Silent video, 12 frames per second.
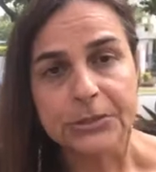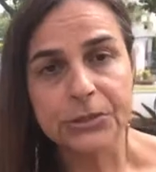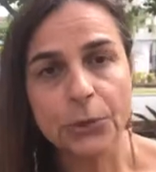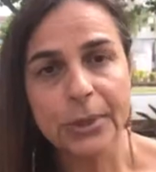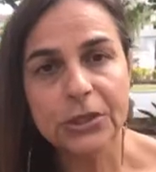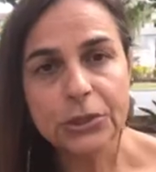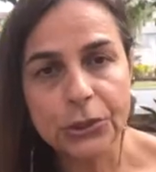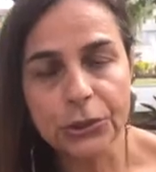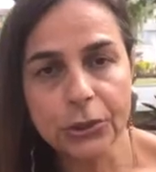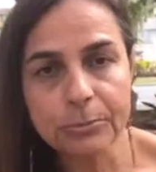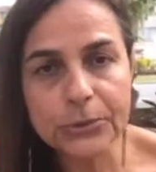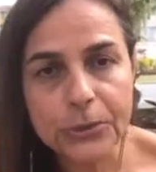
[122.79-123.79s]
So in
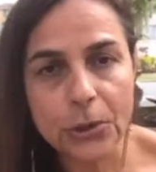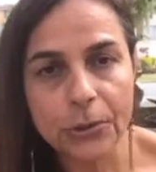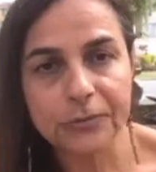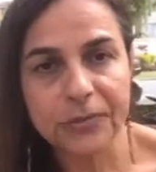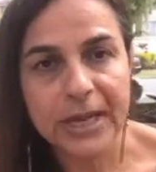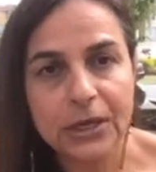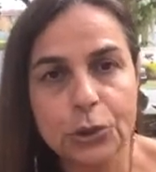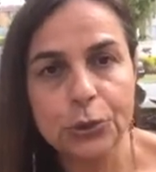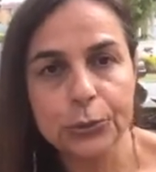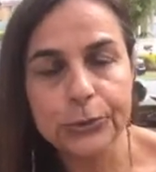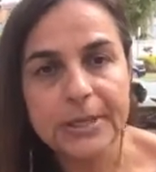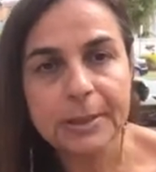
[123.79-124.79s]
terms of then
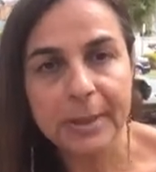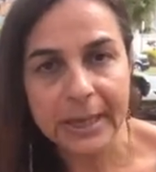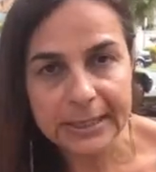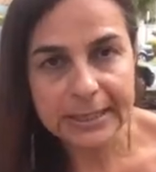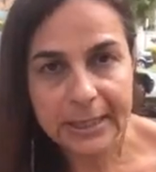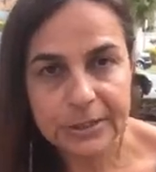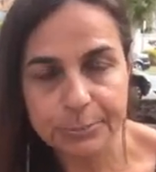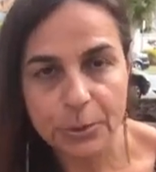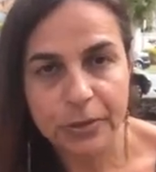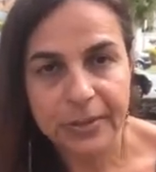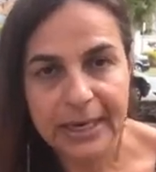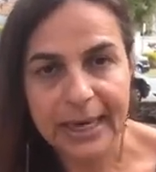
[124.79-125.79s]
using belly dance
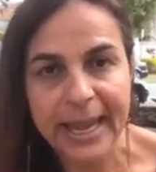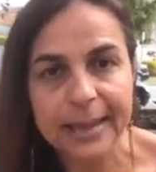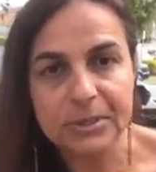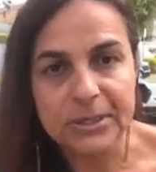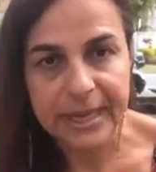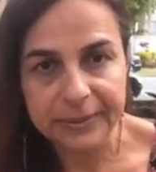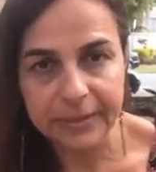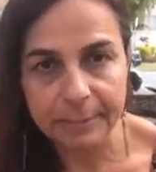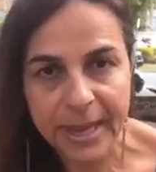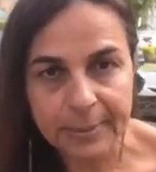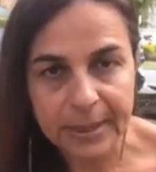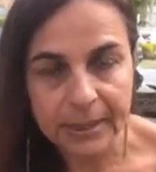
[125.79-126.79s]
birth in labour to get the
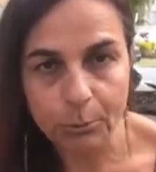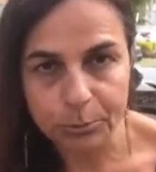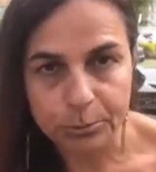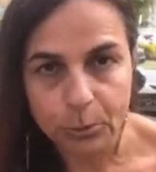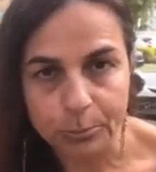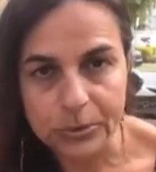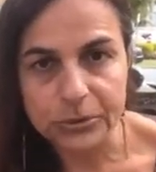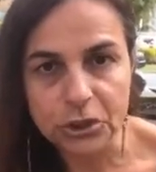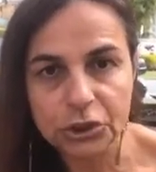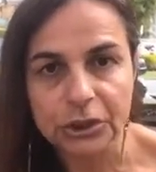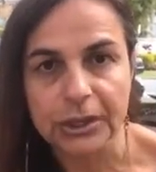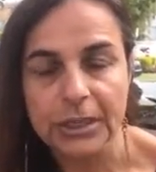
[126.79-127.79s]
baby in optimal
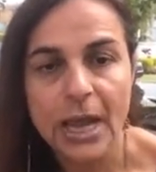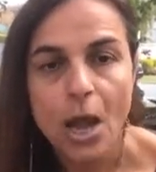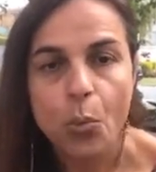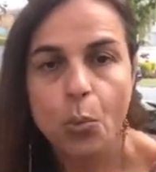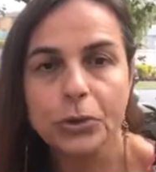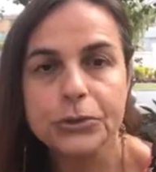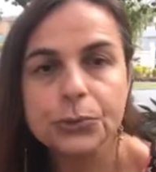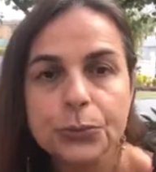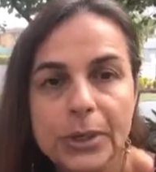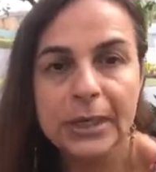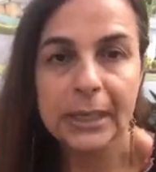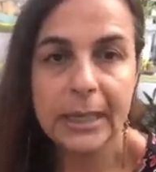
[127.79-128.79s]
position, what's
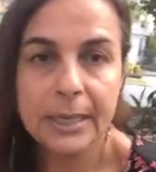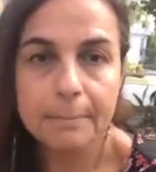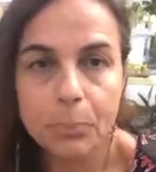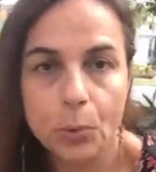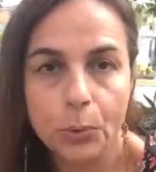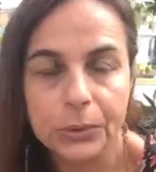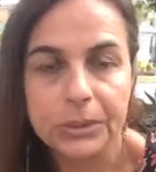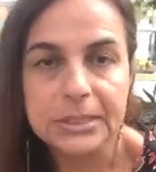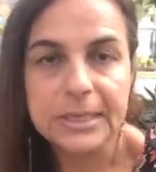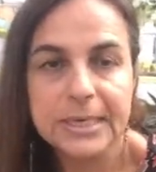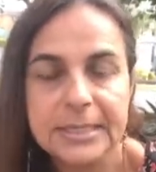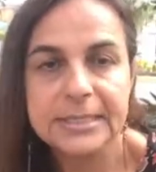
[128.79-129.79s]
really
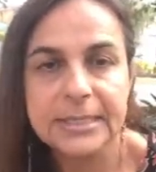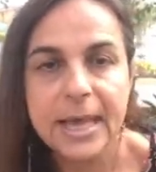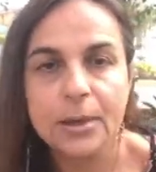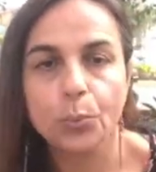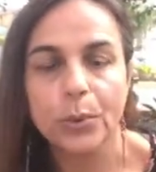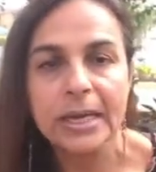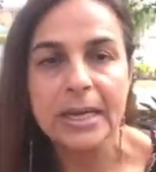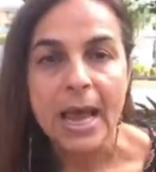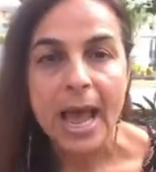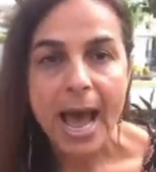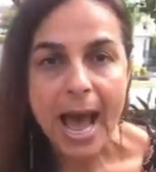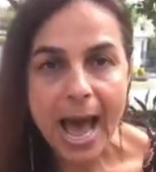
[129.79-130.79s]
important is that we
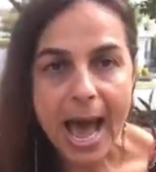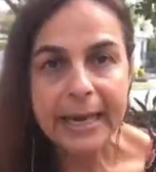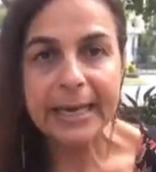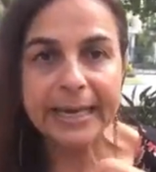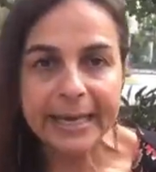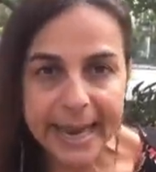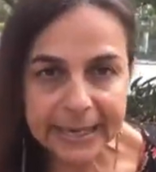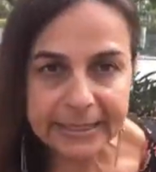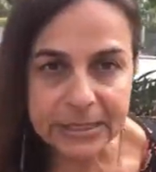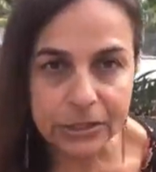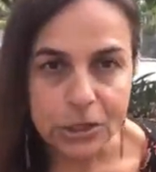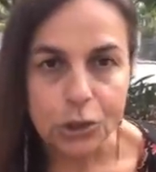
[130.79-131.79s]
are
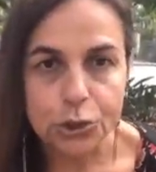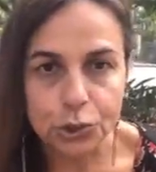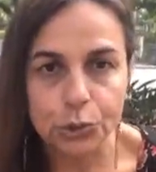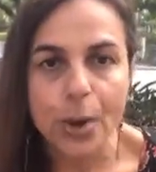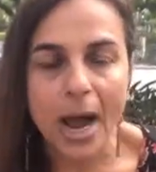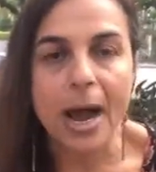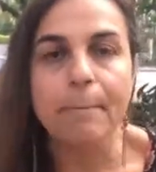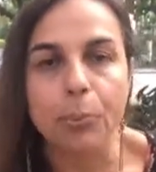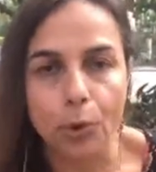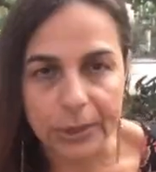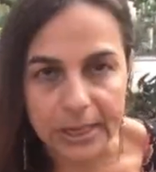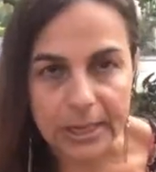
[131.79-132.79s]
connected to our
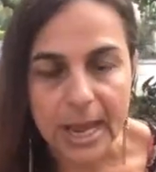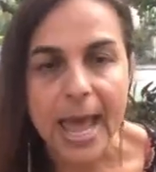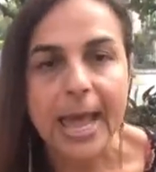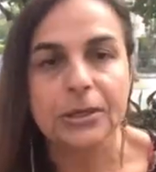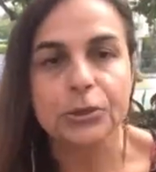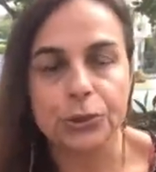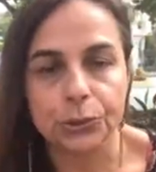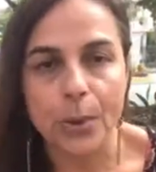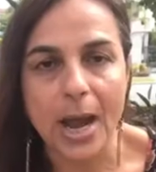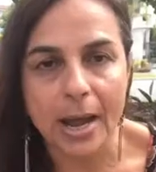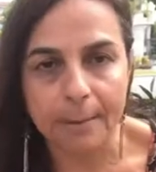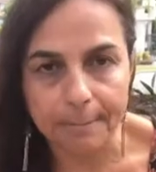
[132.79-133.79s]
body and to
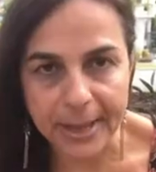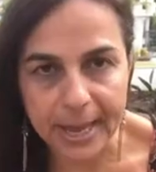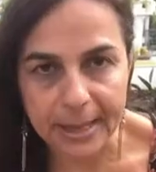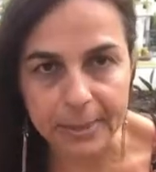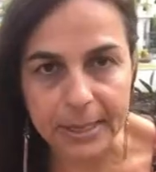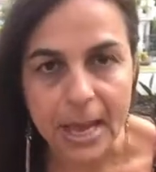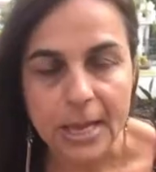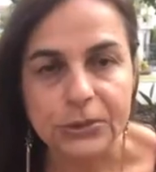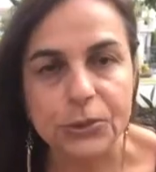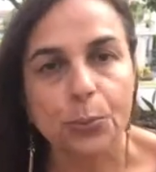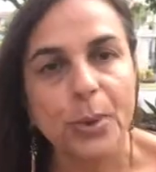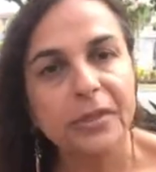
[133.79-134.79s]
our baby.
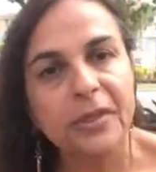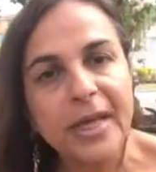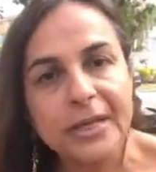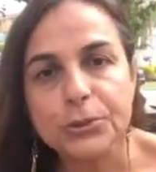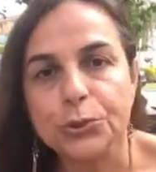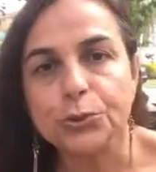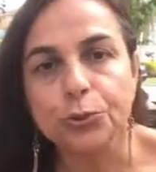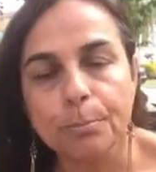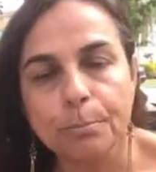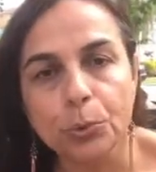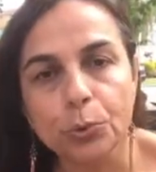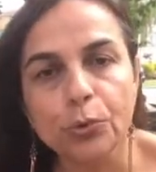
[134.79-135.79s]
So whether that's through
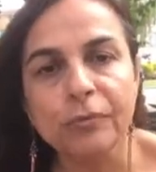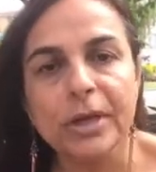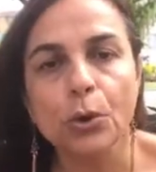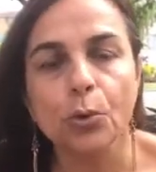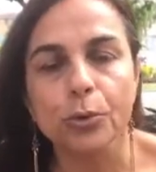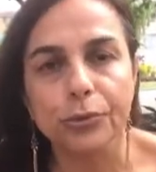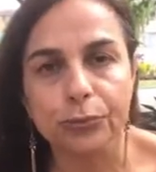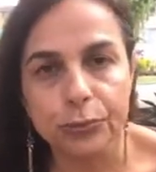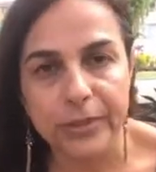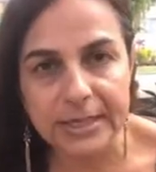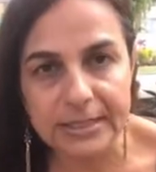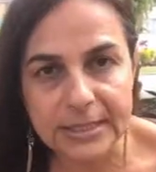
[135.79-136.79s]
moving or
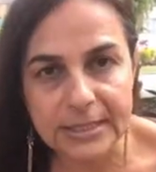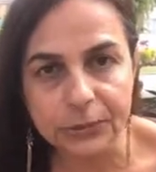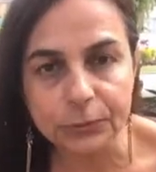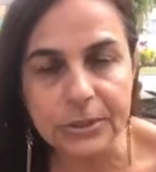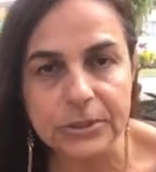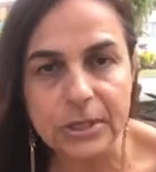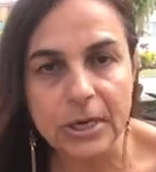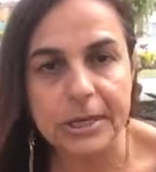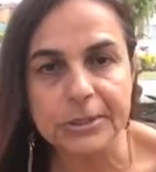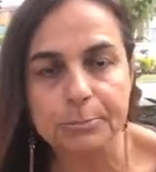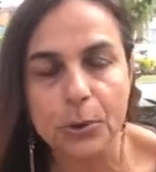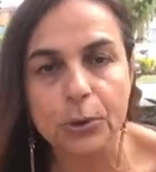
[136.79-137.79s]
through that stillness that I
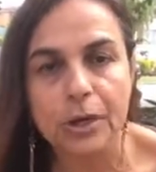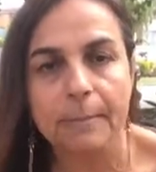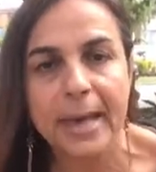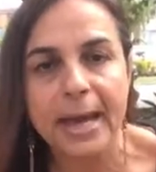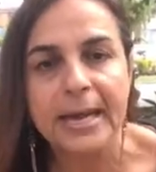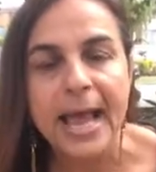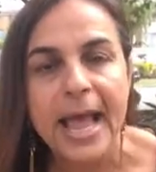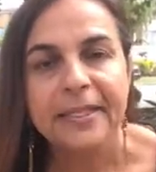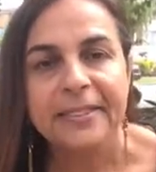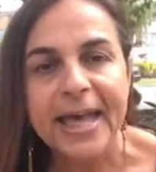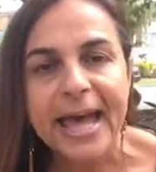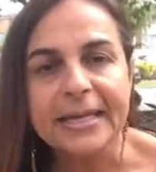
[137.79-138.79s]
spoke about,
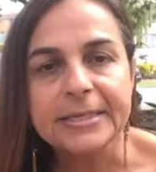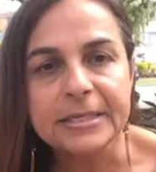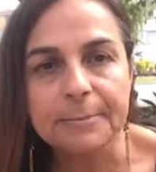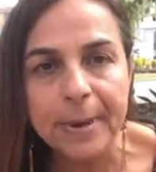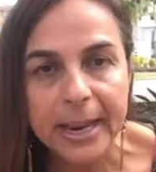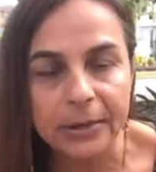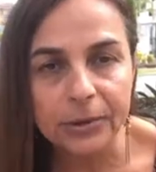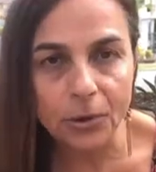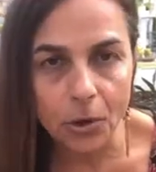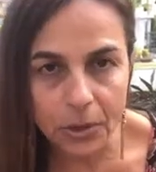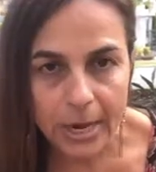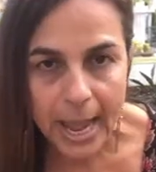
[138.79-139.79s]
that is dependent
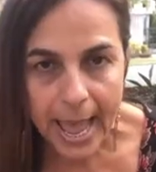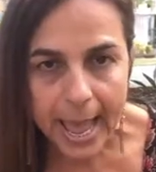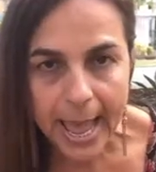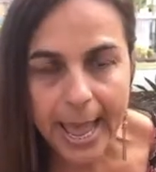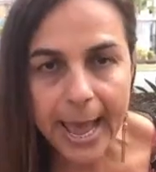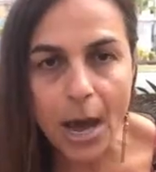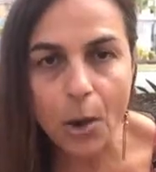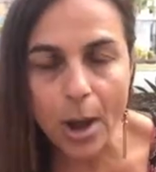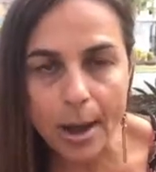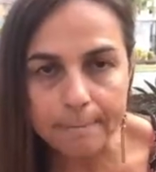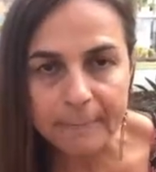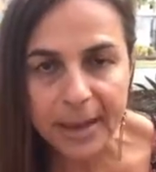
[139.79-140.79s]
on how
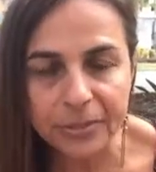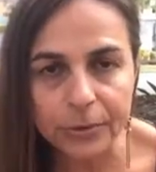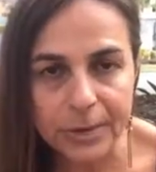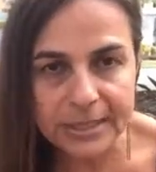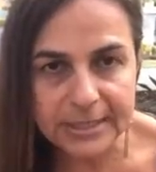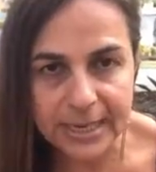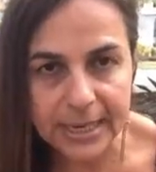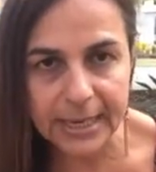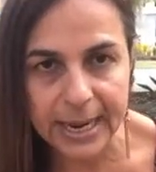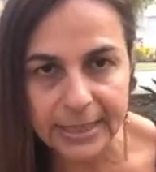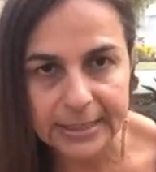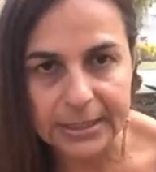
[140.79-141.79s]
a mother is
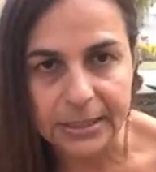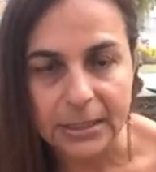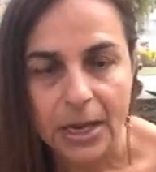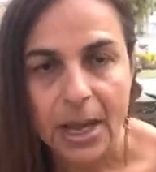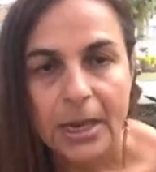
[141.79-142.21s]
connected.